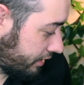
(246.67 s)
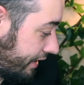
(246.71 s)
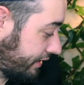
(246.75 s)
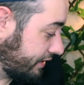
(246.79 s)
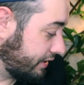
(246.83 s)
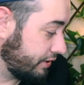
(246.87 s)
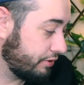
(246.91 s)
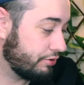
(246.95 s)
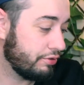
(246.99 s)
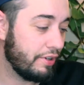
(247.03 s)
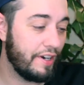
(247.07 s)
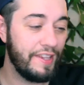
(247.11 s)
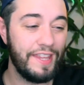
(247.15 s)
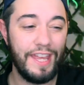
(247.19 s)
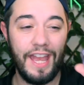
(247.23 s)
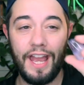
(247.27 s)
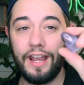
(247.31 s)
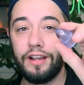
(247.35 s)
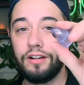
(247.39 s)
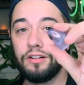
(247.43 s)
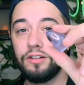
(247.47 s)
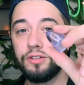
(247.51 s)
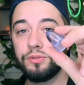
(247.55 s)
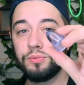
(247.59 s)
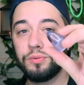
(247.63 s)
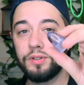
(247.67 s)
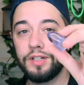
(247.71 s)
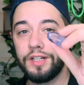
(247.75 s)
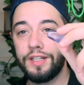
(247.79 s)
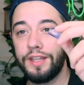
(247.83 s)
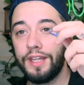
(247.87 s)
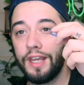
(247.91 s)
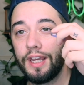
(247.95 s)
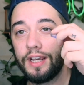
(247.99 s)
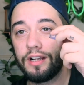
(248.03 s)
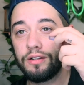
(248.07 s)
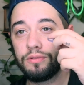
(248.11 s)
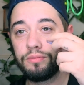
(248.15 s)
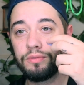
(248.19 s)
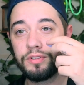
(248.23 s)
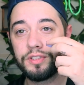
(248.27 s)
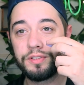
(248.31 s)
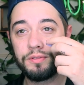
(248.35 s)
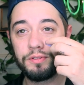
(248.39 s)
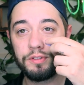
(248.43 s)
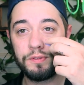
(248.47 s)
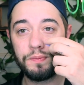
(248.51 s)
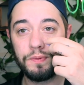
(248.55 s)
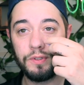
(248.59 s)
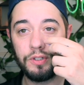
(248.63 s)
I did try the angled one and the angled one's
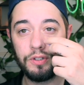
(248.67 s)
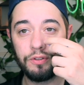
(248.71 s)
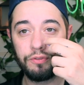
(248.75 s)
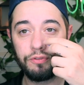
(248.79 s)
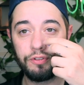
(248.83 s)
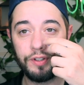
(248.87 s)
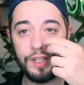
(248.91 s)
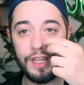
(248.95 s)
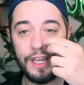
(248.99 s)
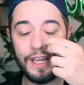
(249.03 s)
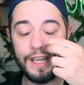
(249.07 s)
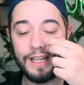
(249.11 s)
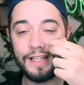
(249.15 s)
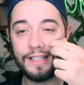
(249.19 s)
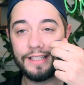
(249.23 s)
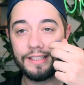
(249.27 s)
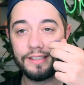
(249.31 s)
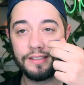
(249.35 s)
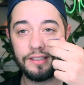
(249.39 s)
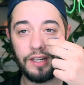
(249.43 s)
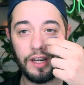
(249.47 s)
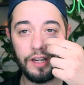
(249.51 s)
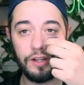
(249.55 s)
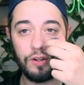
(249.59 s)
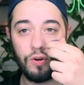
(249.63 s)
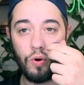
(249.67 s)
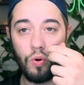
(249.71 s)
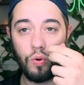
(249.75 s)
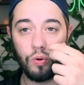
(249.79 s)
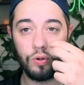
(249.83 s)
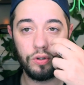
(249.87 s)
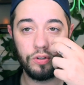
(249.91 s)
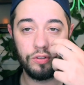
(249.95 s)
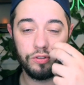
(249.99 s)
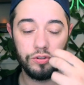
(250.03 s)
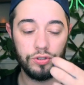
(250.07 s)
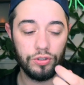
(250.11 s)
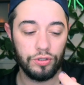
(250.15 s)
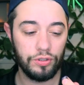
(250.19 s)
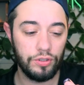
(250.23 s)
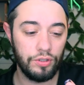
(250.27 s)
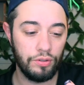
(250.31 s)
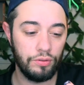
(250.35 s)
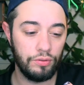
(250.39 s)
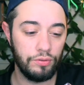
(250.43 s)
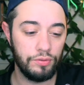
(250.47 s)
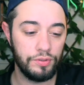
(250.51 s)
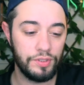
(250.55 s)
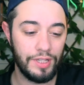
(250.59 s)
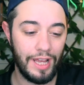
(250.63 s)
supposed to be good for the inside corners of your
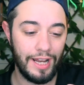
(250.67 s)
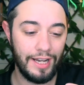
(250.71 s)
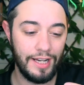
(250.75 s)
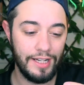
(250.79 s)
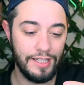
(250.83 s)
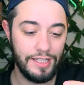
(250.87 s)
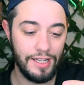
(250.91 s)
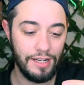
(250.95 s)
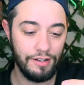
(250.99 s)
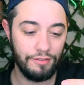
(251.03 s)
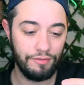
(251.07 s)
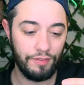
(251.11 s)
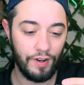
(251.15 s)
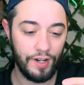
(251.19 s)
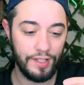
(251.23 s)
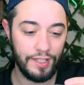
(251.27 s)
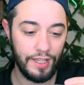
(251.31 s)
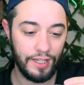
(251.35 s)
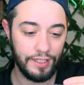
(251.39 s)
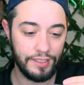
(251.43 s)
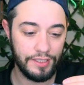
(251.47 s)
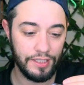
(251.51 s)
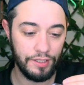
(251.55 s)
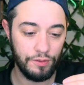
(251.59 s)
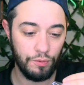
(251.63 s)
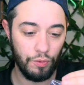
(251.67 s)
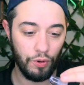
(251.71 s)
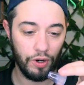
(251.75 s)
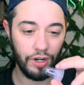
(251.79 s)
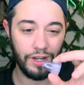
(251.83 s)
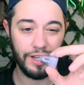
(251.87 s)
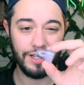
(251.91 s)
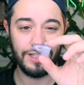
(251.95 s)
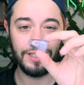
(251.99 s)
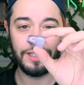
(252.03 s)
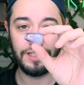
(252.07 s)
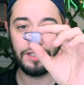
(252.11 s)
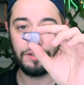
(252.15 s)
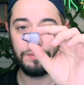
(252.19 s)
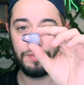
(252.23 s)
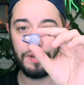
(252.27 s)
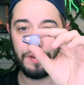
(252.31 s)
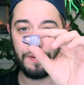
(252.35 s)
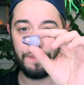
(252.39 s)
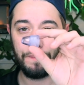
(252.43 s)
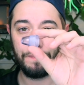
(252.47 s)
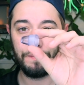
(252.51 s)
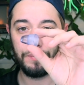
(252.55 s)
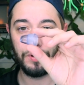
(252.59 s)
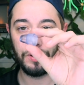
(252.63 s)
nose and I did find that did work a little
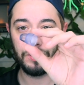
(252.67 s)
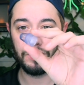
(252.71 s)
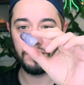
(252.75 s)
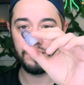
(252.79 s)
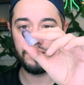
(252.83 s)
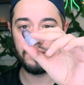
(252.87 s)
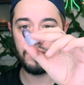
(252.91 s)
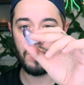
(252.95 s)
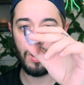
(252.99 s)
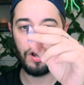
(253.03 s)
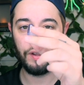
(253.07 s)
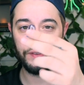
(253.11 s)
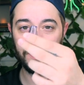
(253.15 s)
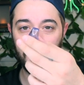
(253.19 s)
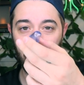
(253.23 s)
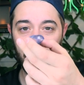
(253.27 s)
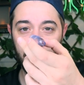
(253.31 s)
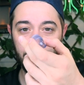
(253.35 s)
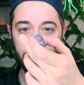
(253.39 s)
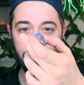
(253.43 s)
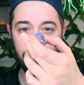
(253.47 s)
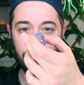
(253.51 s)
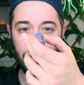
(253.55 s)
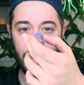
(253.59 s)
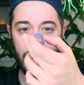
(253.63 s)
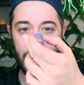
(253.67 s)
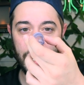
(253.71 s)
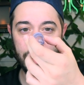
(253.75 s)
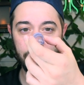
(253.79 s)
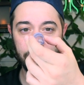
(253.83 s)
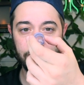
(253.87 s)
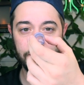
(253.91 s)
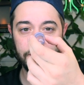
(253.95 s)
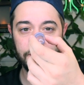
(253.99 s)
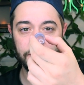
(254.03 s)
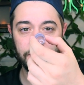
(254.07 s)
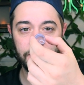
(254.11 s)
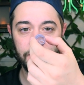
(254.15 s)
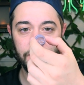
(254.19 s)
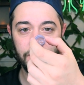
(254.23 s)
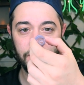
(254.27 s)
bit, but not that great.